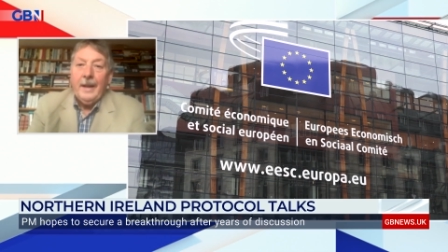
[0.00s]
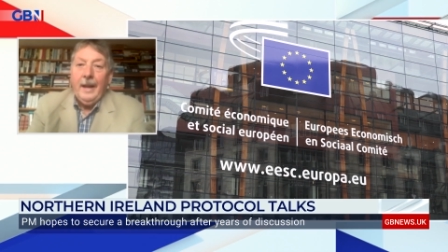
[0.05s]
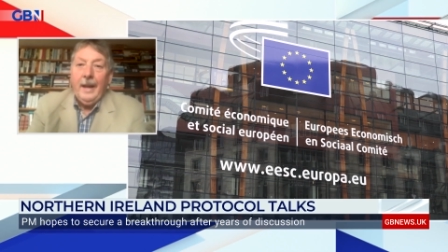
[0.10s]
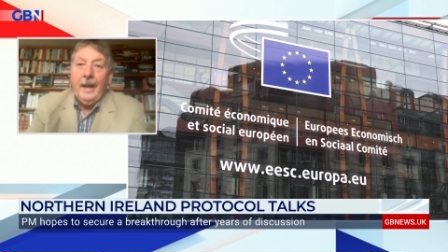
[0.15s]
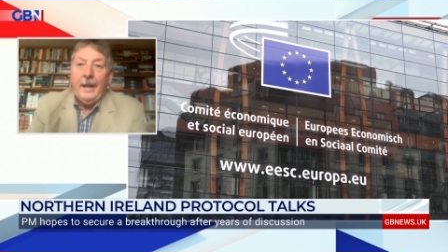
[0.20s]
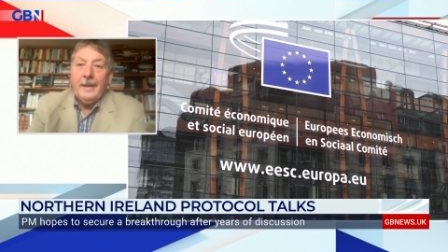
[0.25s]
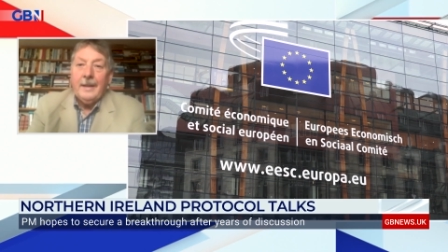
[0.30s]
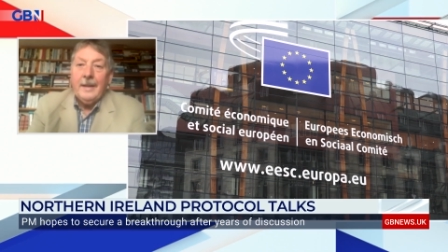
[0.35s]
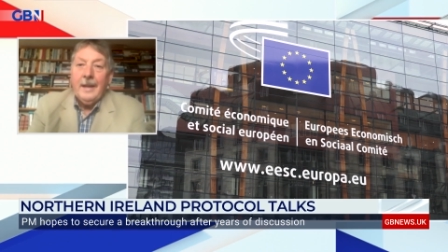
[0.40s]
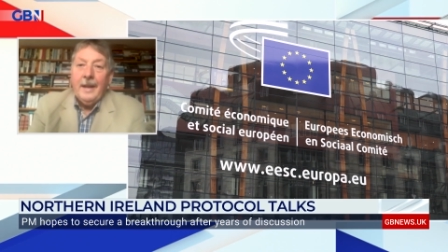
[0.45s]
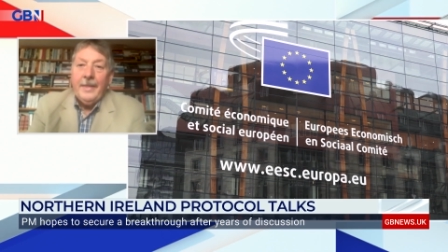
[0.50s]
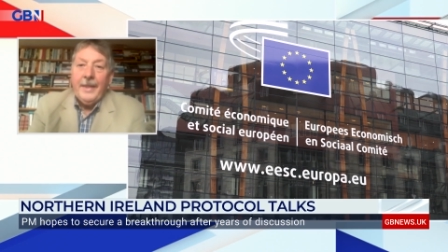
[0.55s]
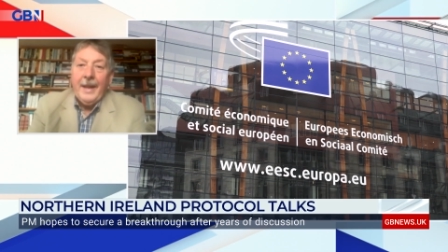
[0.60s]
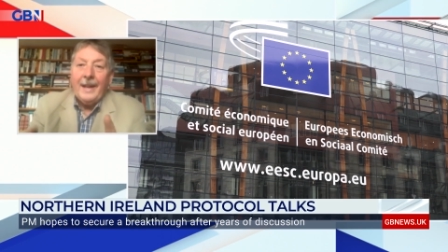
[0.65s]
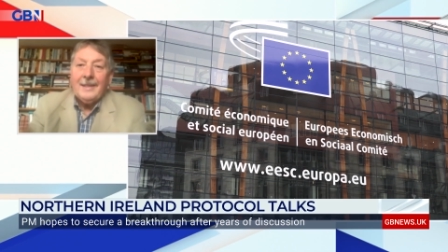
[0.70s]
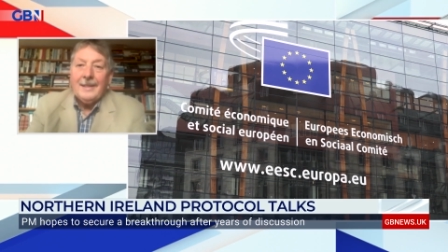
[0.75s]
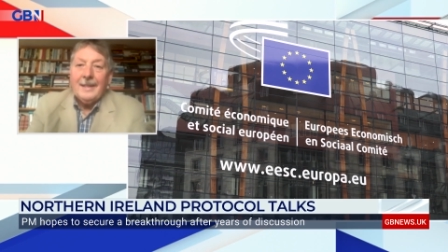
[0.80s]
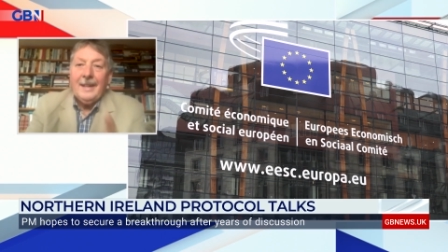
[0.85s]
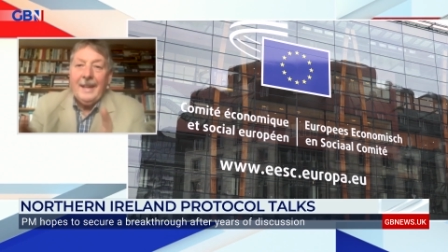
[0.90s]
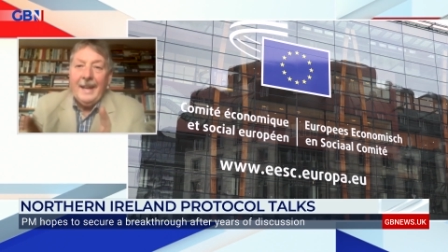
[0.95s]
No, and exactly.
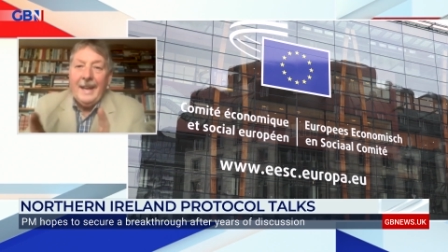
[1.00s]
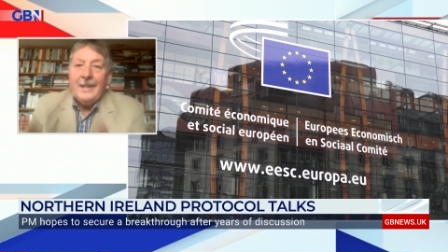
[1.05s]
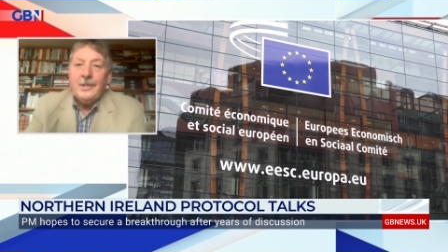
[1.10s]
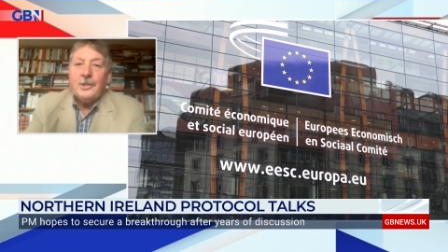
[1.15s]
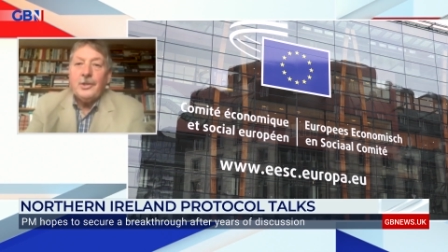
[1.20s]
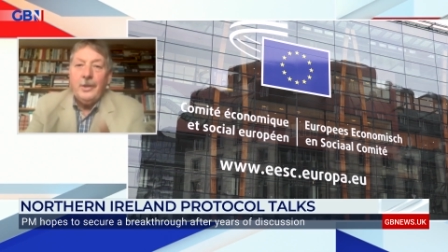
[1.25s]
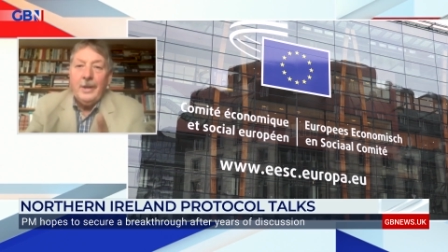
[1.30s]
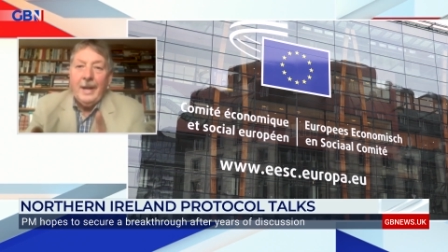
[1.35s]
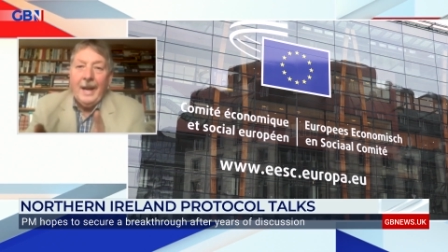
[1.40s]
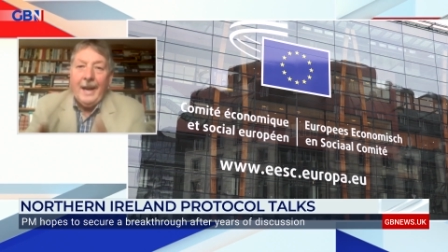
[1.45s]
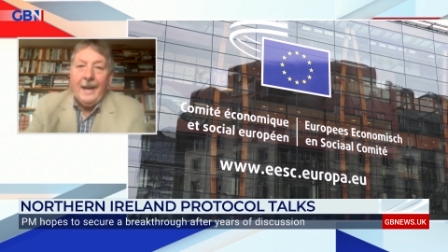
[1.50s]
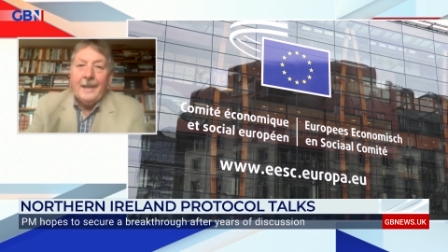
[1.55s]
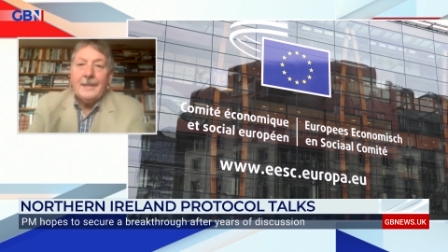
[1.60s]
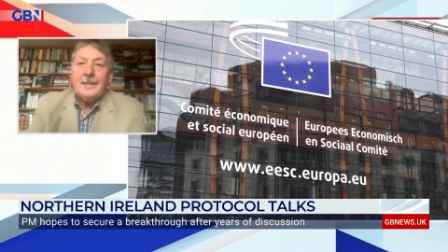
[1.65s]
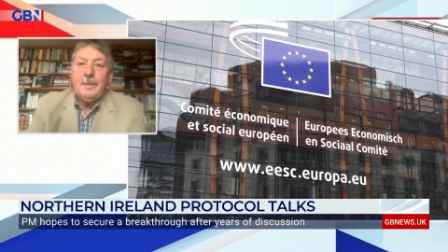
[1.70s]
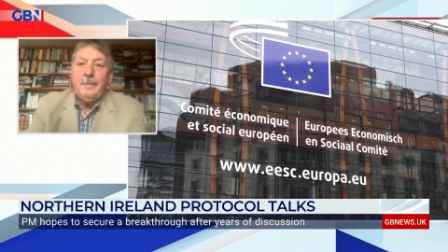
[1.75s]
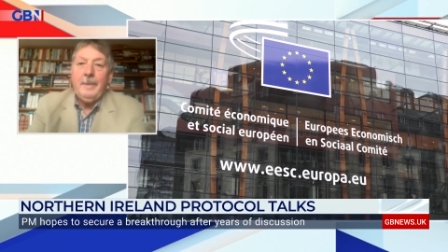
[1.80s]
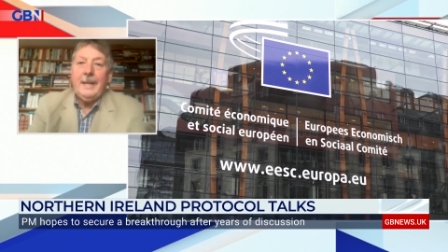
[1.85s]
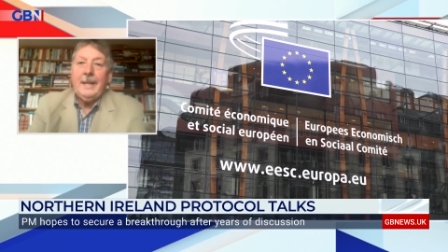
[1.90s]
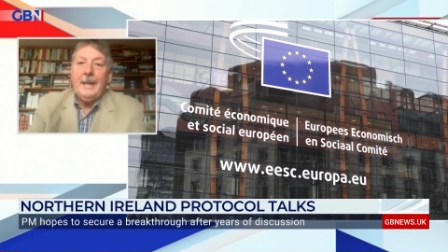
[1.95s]
That it's madness. It
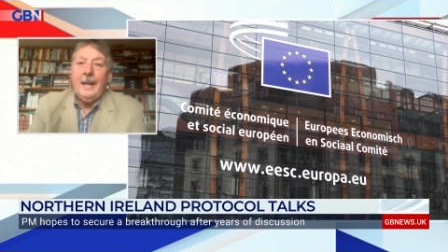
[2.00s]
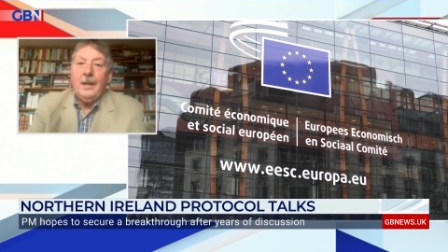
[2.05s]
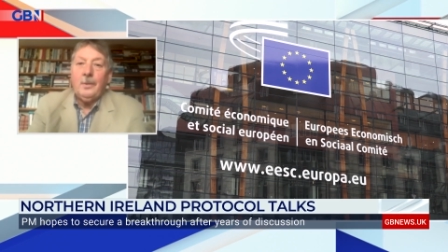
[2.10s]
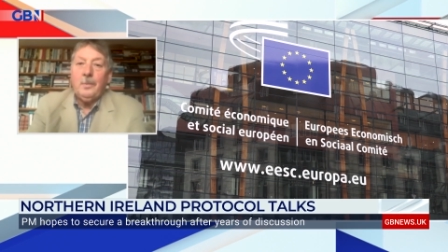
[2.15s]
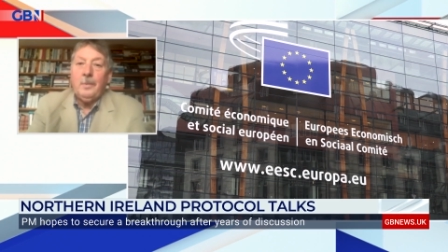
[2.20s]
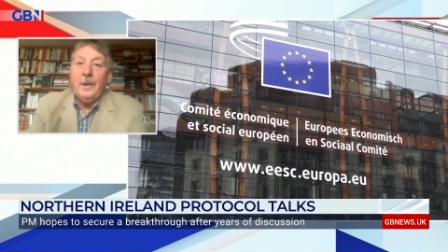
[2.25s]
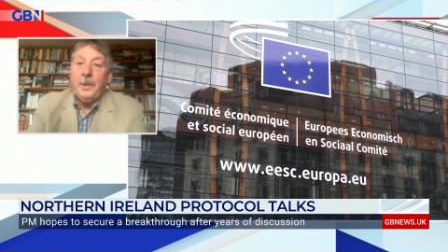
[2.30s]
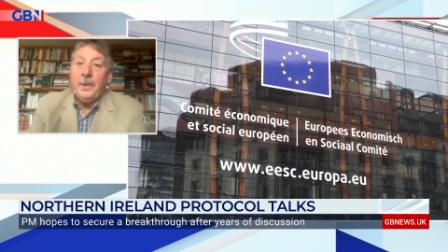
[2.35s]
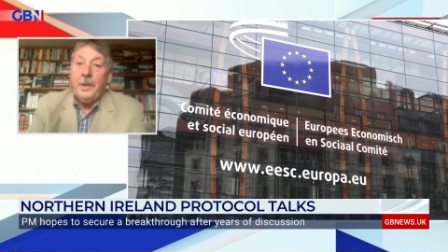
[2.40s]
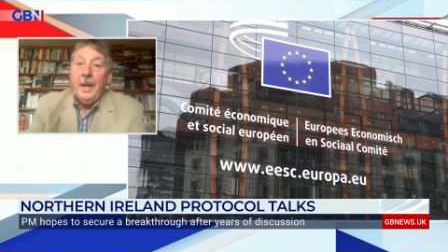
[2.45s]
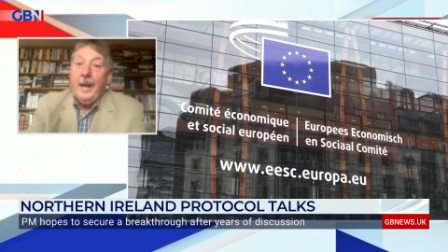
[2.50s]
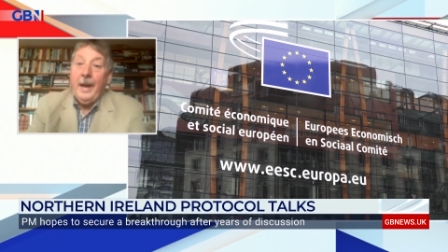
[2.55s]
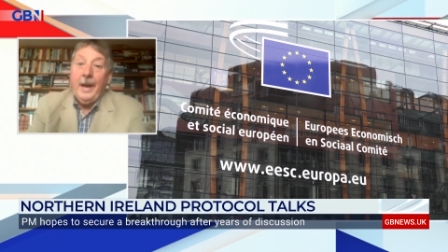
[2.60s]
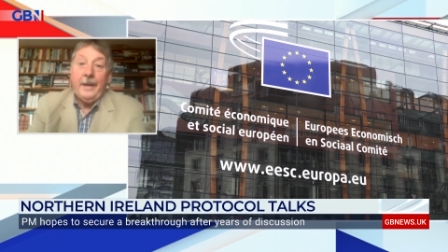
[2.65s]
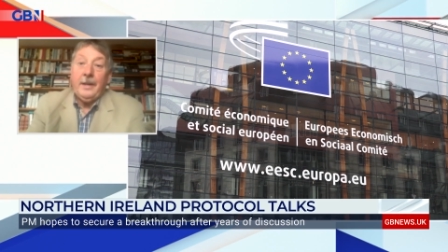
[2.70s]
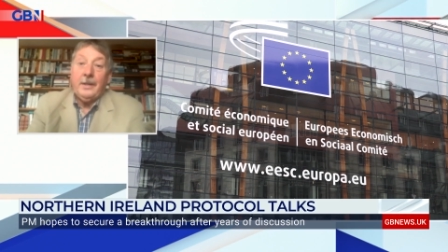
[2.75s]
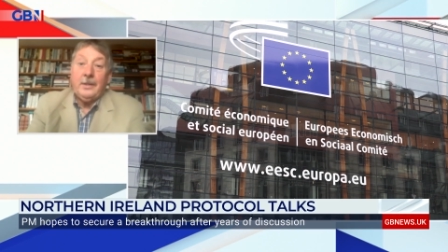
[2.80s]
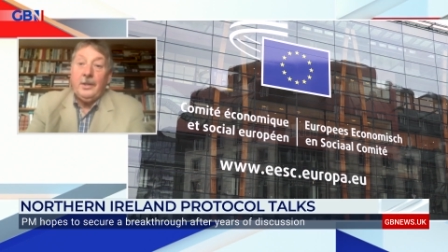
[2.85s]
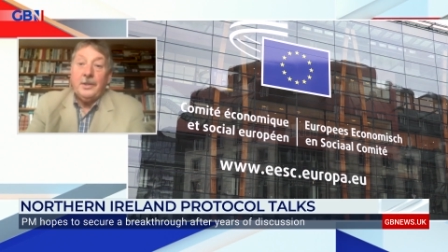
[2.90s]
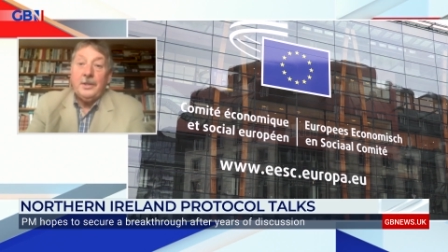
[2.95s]
has to be dealt with,
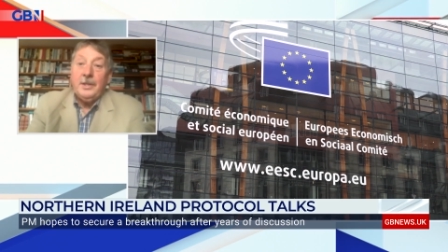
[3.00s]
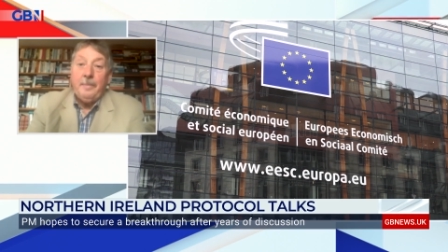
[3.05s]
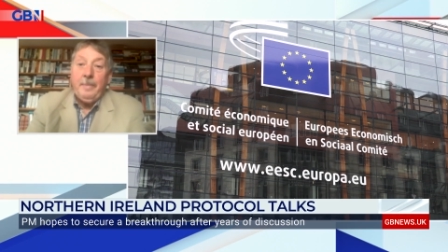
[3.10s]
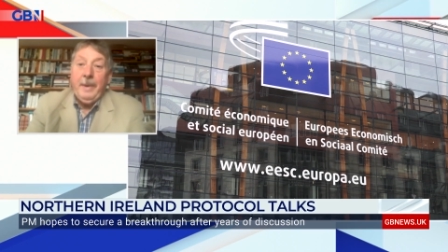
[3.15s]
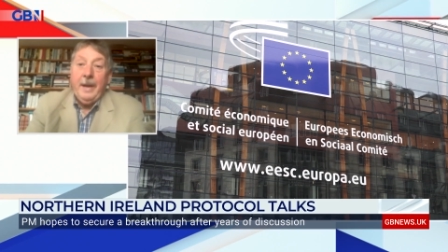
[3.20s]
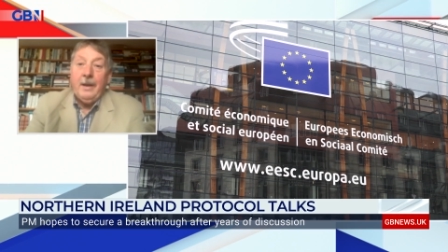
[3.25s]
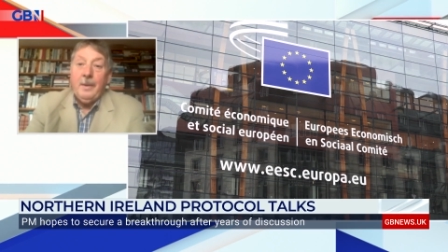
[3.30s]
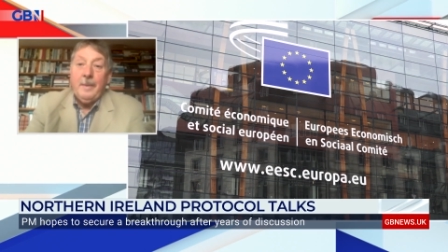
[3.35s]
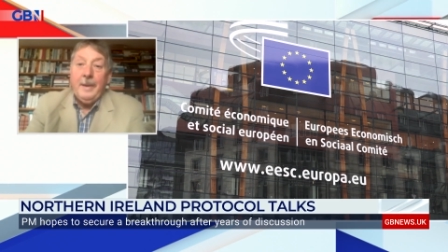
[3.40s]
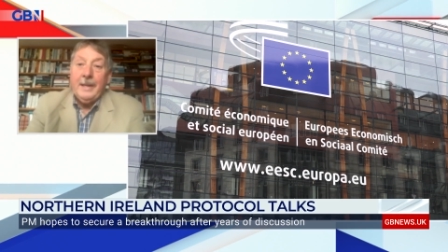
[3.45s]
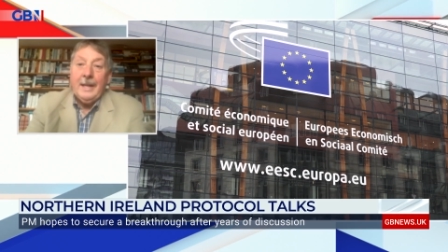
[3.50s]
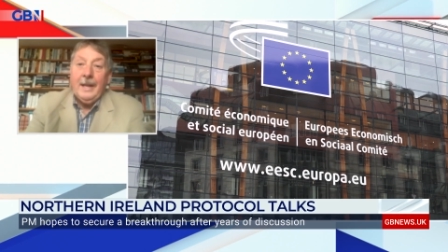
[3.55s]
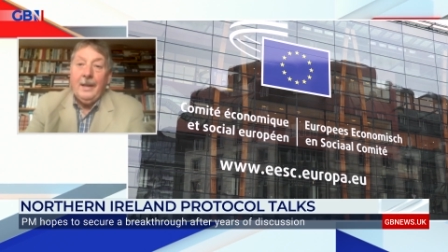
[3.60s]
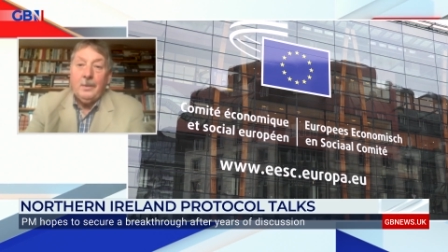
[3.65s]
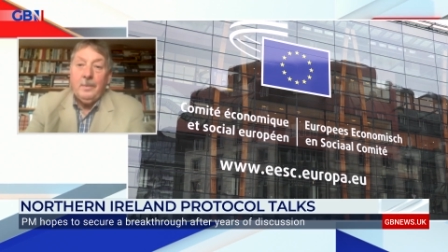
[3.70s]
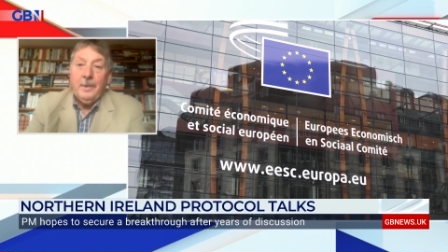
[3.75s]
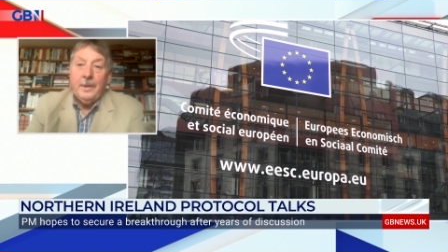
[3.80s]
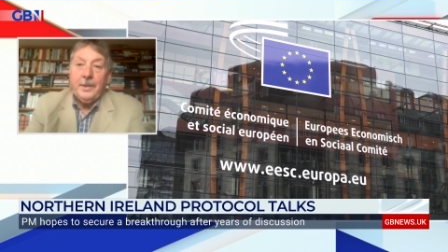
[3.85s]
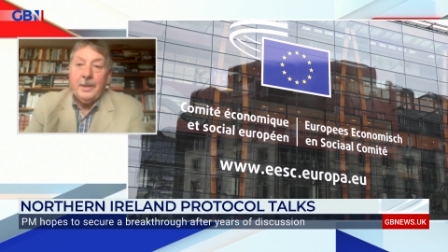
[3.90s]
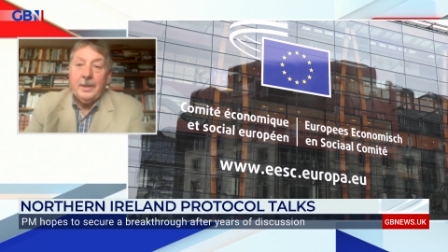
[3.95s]
and it doesn't appear to be
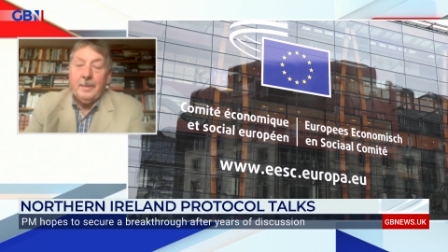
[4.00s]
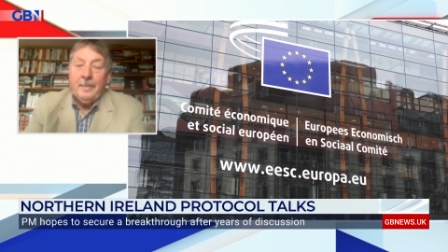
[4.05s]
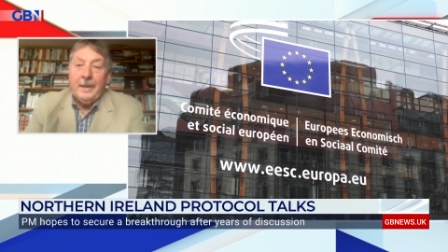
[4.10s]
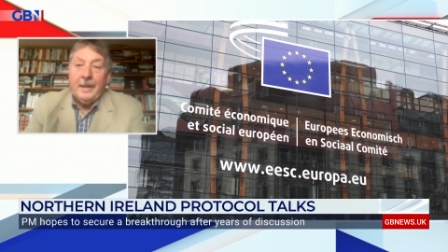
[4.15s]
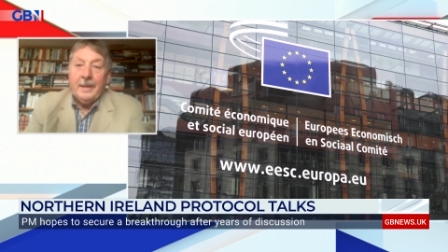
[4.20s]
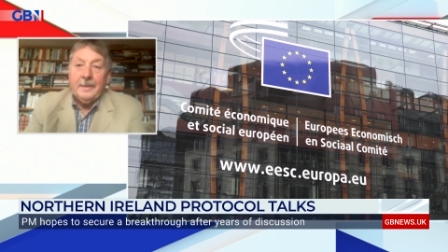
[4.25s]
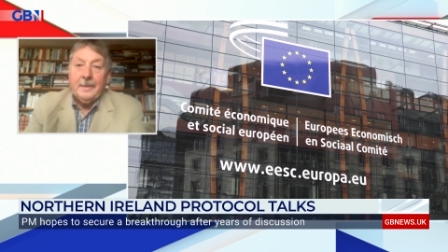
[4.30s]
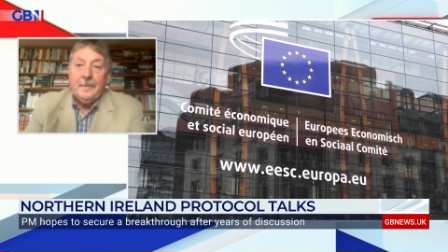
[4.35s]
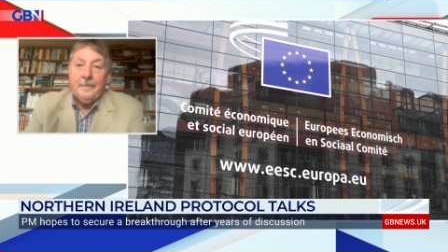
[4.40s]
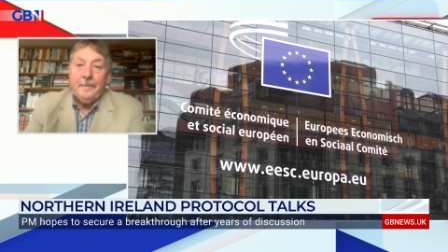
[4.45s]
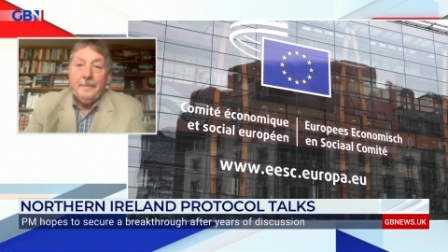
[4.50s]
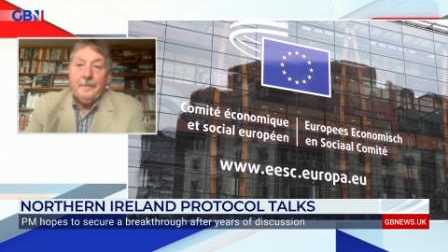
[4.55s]
dealt with at the minute.